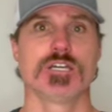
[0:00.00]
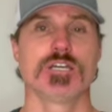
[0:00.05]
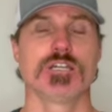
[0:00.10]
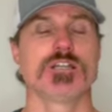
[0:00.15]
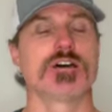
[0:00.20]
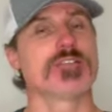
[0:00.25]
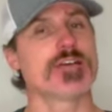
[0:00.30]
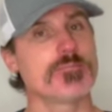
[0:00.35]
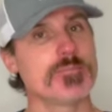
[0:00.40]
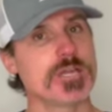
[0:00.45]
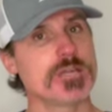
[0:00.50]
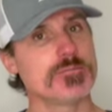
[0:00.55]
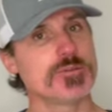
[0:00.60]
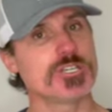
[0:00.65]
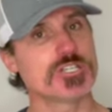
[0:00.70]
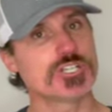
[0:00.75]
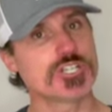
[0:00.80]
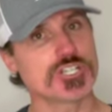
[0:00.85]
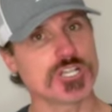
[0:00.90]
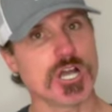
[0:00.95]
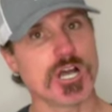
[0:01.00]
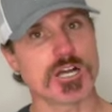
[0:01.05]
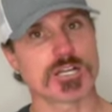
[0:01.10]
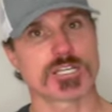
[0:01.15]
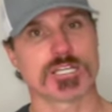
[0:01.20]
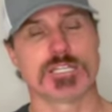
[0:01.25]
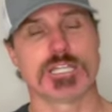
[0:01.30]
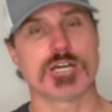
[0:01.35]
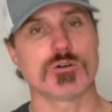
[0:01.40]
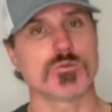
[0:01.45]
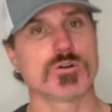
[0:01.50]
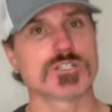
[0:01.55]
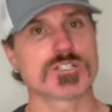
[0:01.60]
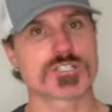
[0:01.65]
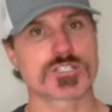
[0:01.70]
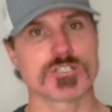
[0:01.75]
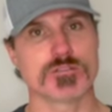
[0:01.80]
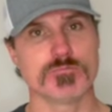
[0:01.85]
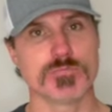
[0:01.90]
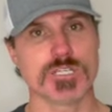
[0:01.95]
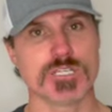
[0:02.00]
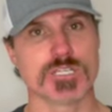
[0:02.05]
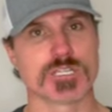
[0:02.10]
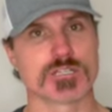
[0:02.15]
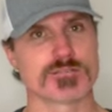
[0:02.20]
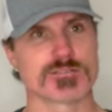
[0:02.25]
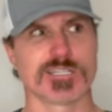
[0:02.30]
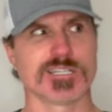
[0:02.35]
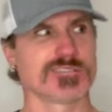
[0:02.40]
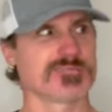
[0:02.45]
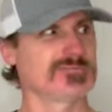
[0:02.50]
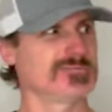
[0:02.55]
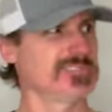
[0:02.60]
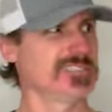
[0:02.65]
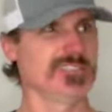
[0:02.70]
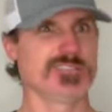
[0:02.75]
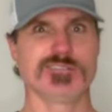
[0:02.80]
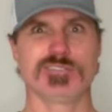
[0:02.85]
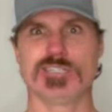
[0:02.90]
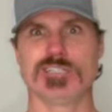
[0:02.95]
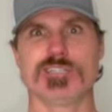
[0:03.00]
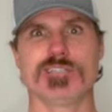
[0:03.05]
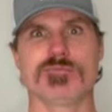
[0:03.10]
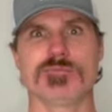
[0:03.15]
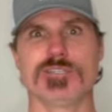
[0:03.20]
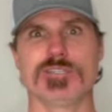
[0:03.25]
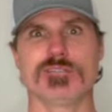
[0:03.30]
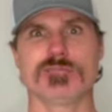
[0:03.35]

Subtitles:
Now that may be a shock, and that was to me. And I was like, are you kidding me?